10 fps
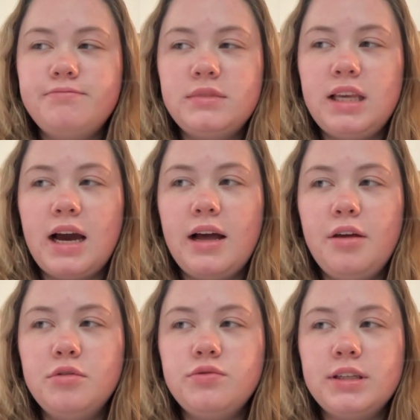Yeah, it
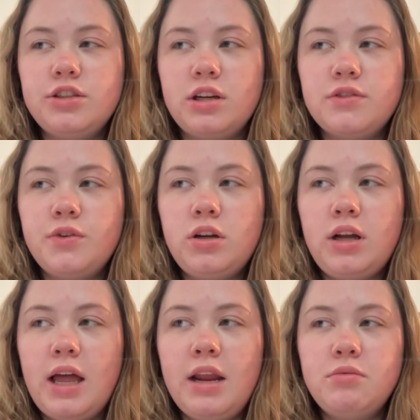was really stressful.
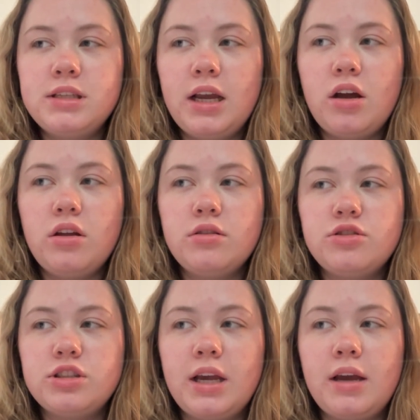And it was like,
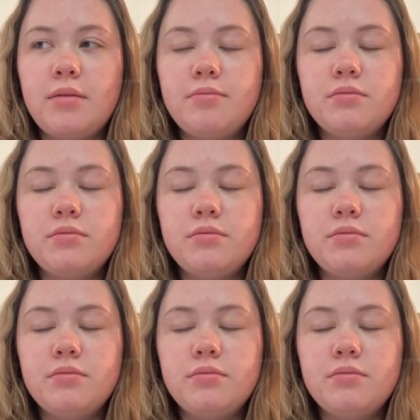just like,